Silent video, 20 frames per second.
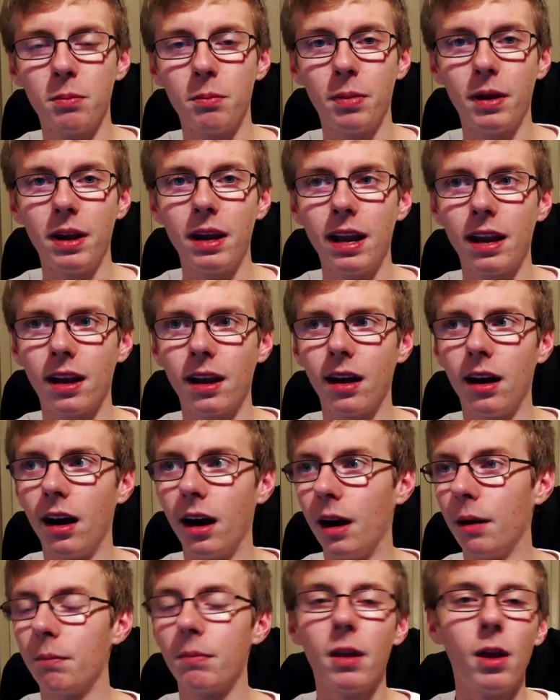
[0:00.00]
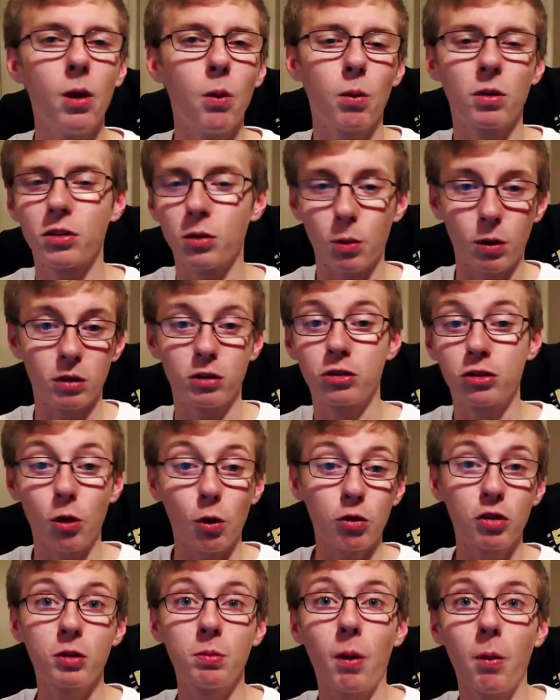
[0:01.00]
being what's the word,
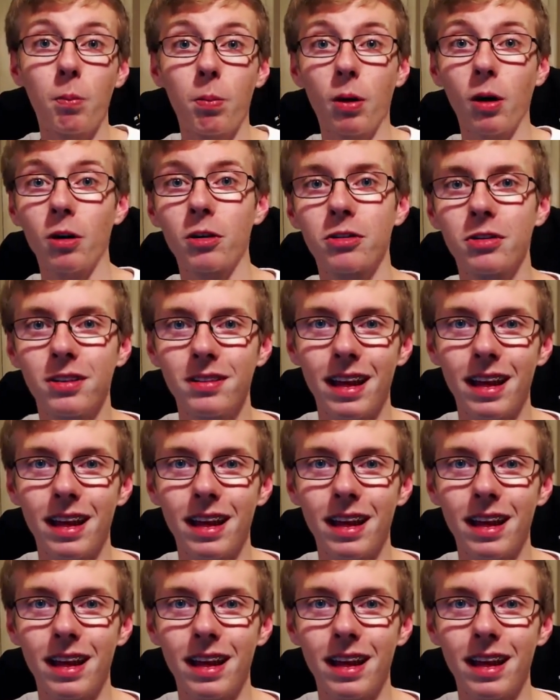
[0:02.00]
sociable person.